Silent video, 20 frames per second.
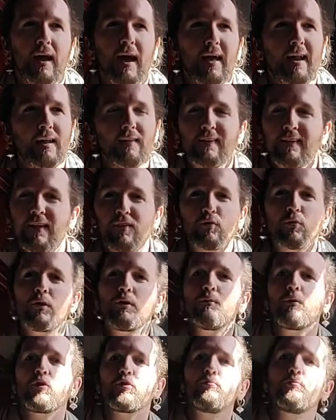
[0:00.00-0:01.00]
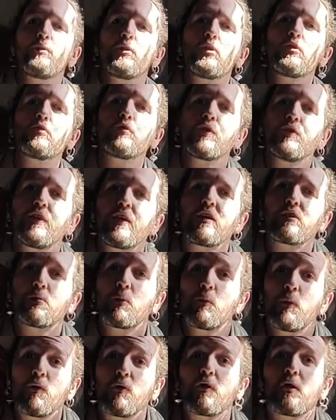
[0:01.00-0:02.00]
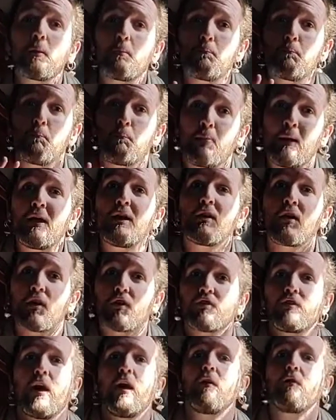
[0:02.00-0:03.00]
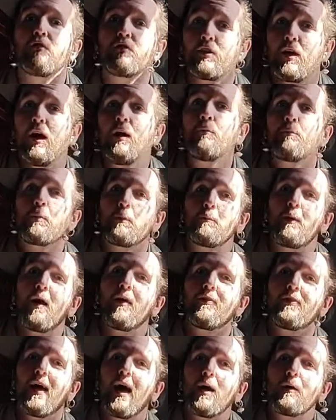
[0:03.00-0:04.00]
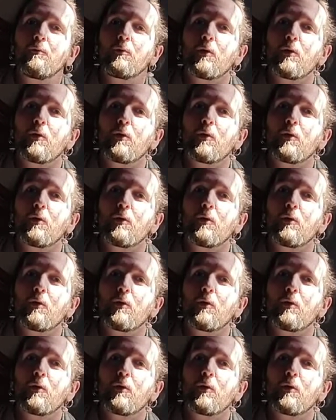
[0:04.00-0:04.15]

And I think that's one of the most beautiful things, but we really beat ourselves up about that.